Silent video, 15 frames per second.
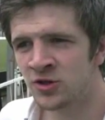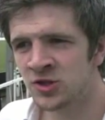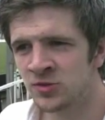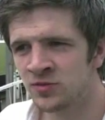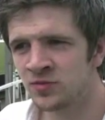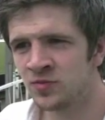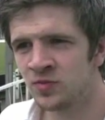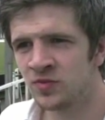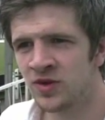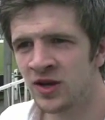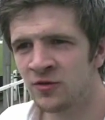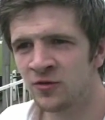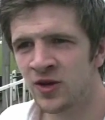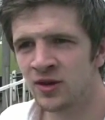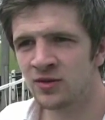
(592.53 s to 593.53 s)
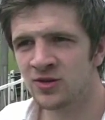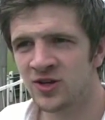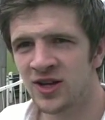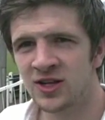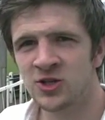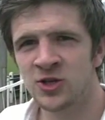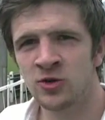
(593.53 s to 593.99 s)
We've got some tough games
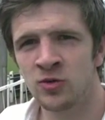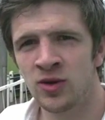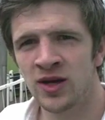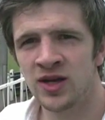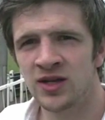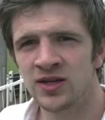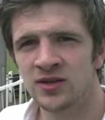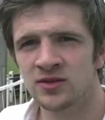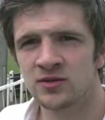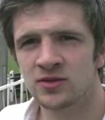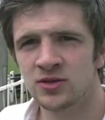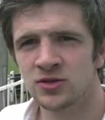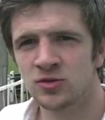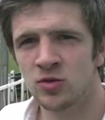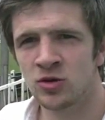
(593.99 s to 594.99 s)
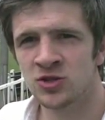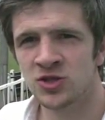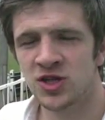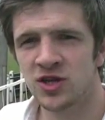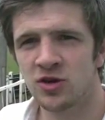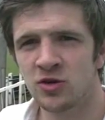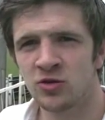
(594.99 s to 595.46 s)
from Leicester away,
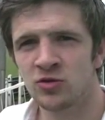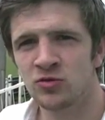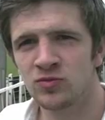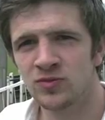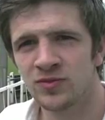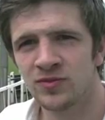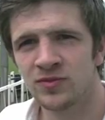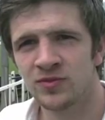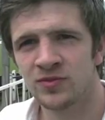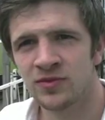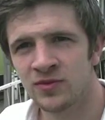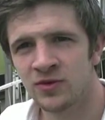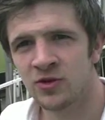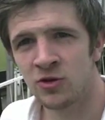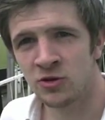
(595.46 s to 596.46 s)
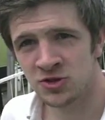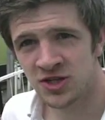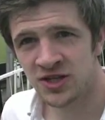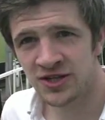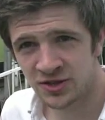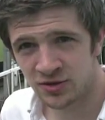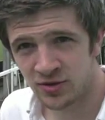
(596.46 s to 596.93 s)
Swansea home,
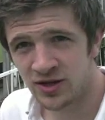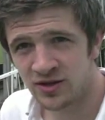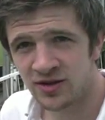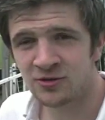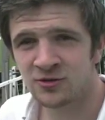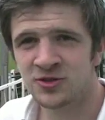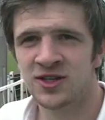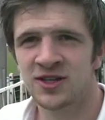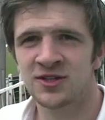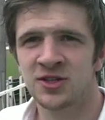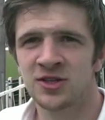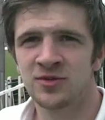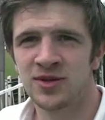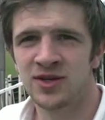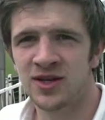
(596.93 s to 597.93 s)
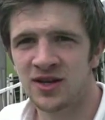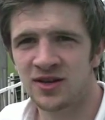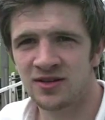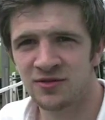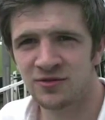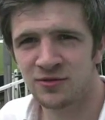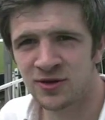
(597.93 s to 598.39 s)
Cross Keys away Tuesday. That's going to be
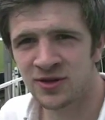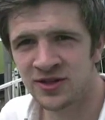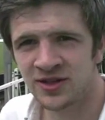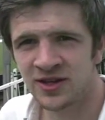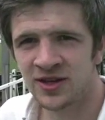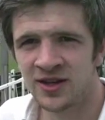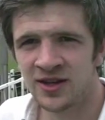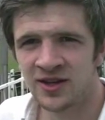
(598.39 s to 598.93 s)
a tough one.